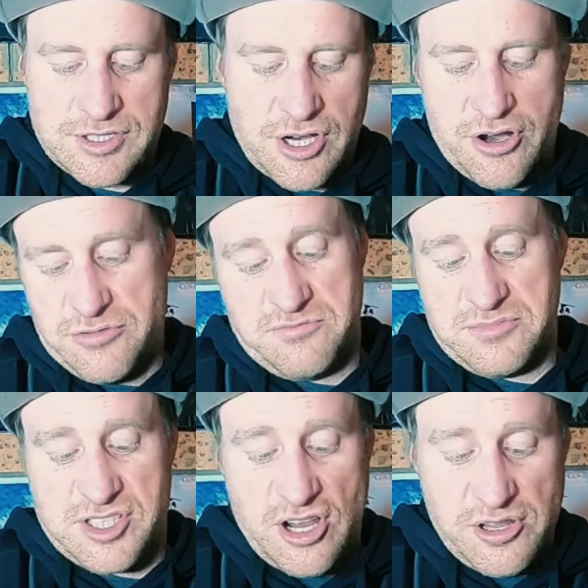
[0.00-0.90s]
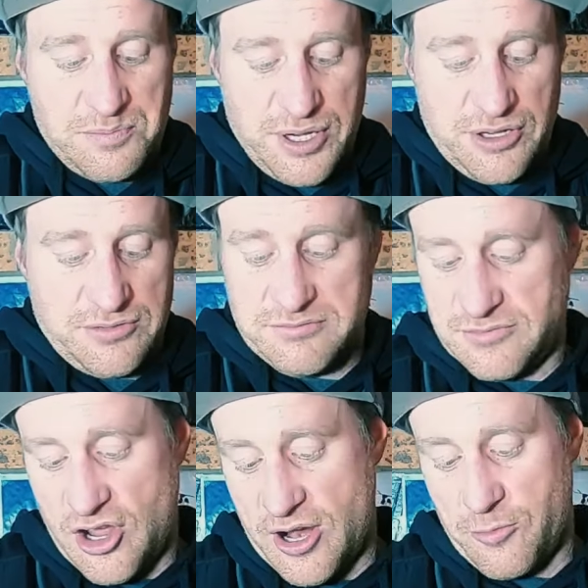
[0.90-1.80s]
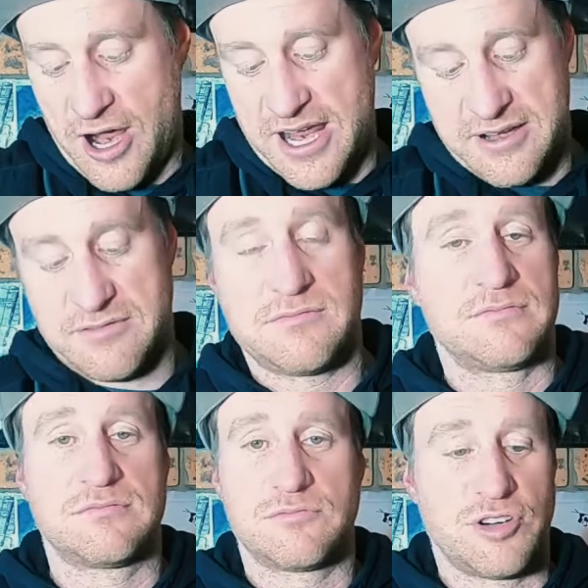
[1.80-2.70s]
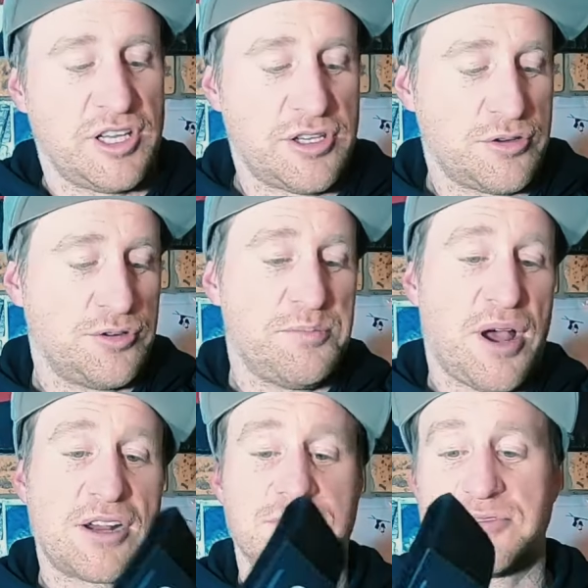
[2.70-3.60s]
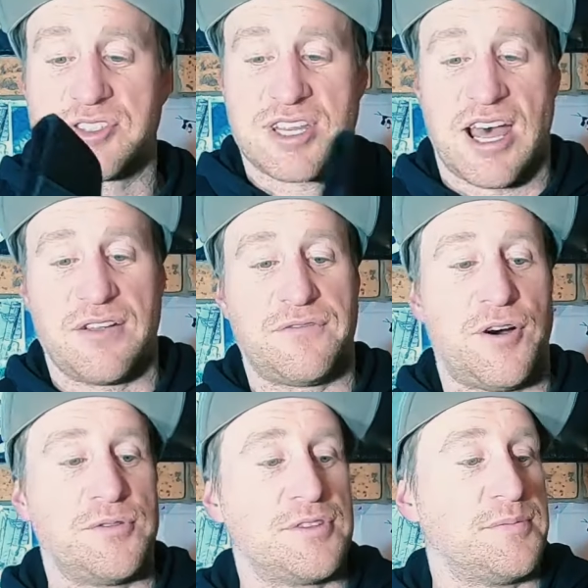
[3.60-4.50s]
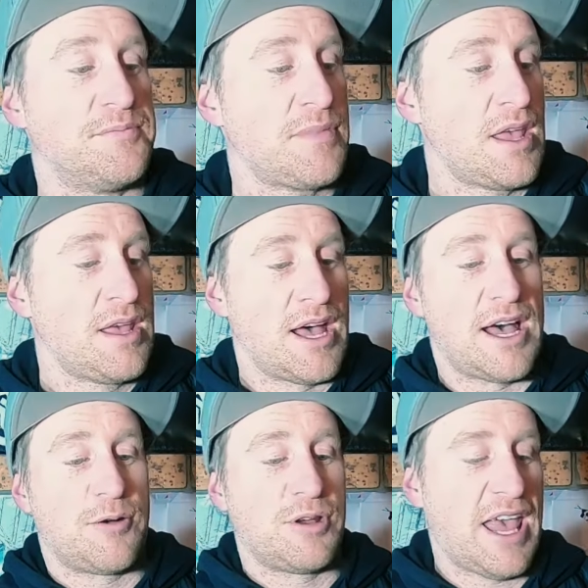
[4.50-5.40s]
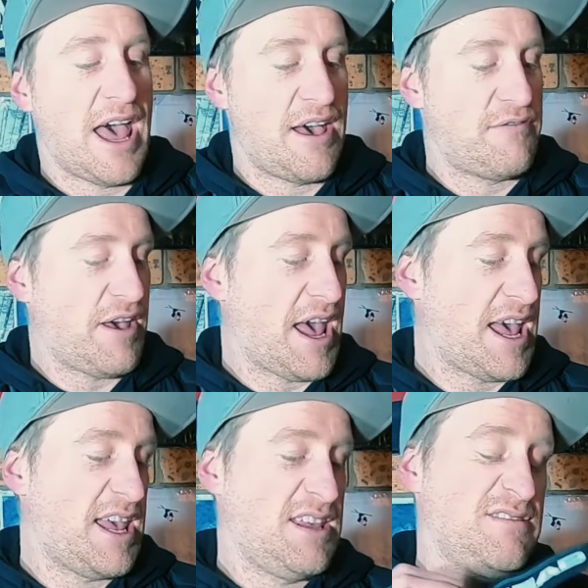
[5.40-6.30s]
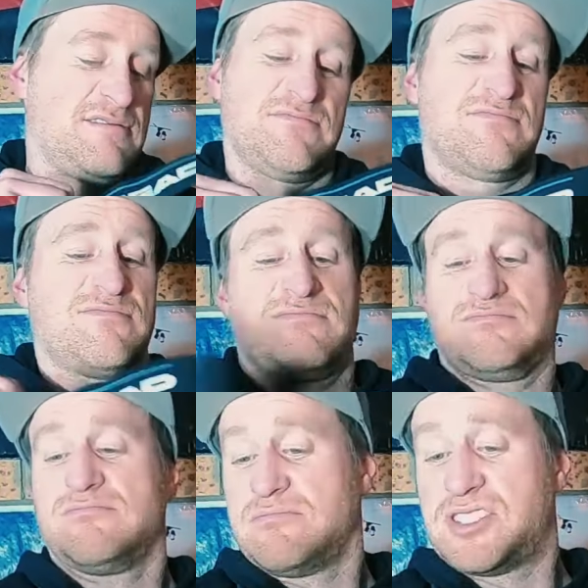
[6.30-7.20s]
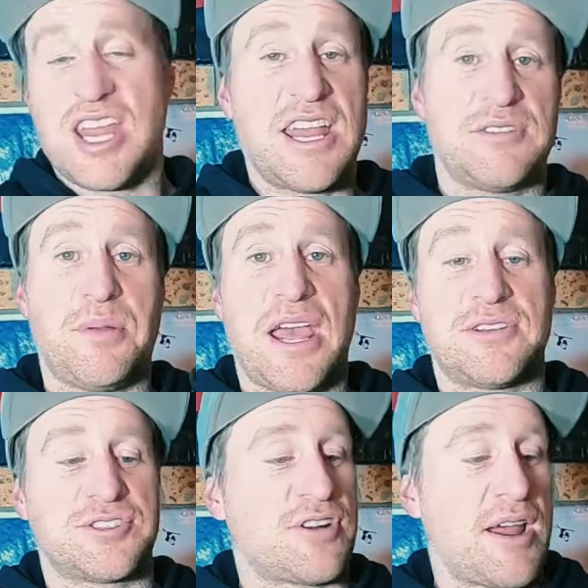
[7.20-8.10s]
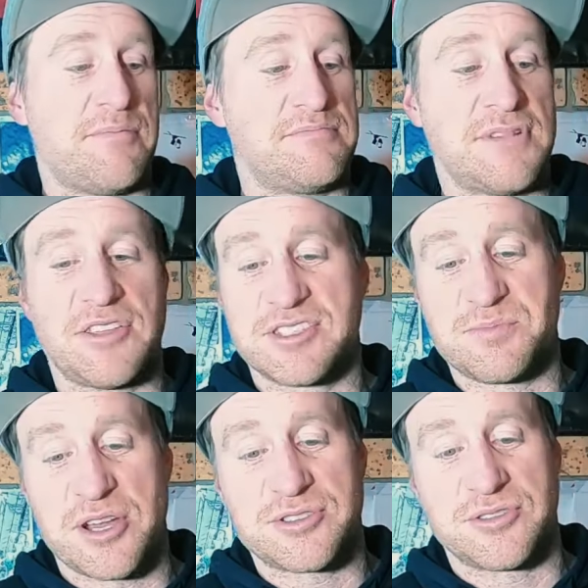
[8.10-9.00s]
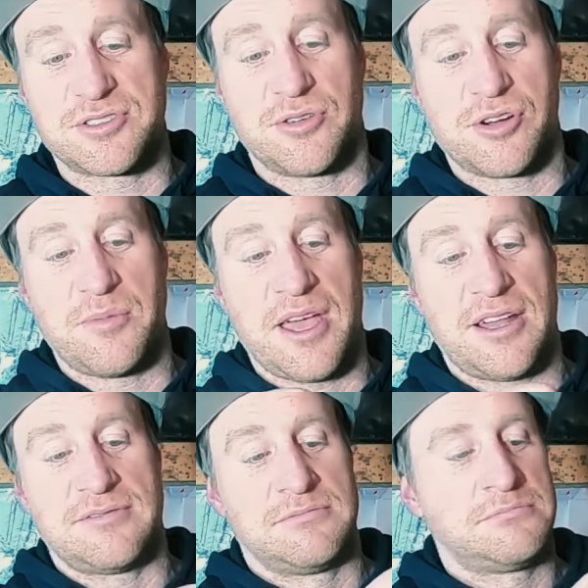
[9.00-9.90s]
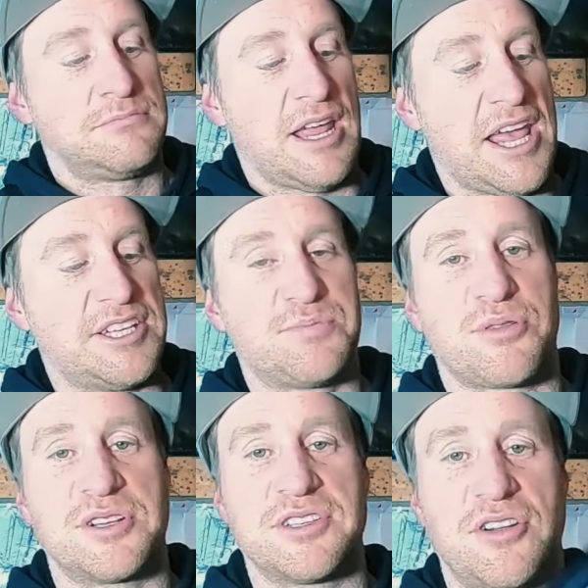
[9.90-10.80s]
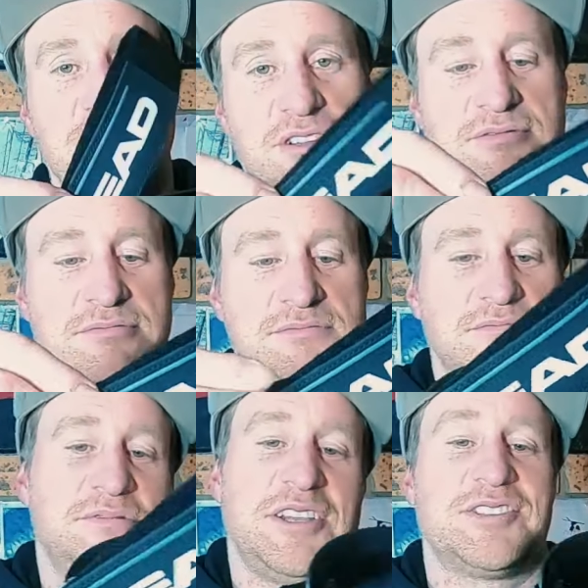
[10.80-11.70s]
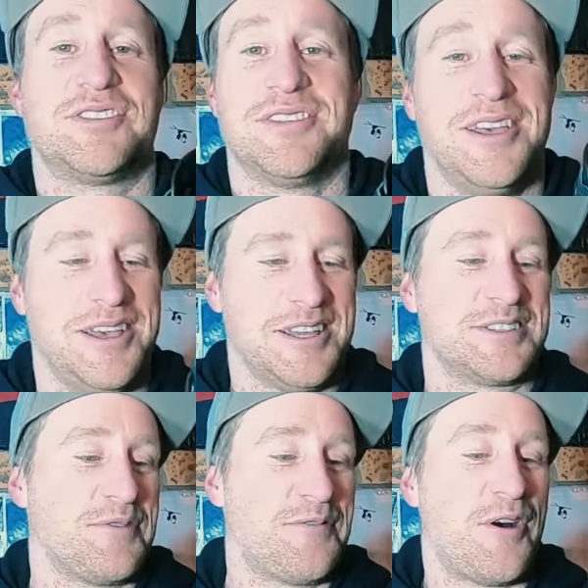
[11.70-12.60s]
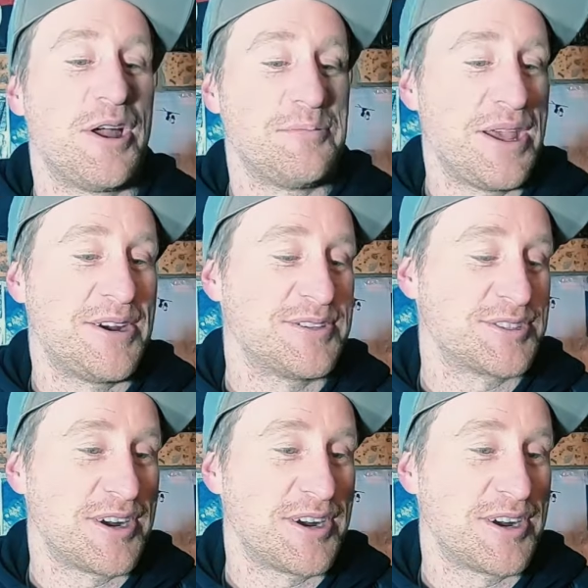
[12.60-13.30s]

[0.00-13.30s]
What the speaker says: So solid built, lightweight, really good buckles, can't fault them. We have a standard power strap, nothing special to talk about, Head's printed on it, it's a fine power